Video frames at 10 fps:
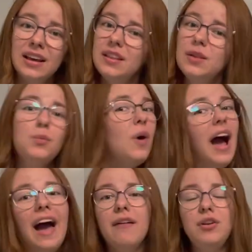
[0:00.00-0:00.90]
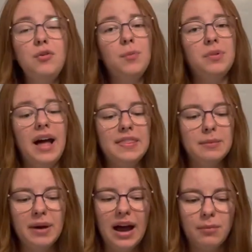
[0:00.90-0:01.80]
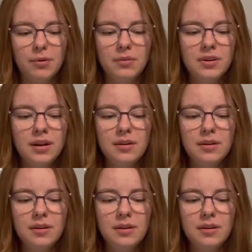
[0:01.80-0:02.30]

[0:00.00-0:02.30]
Then why haven't you applied the Bible?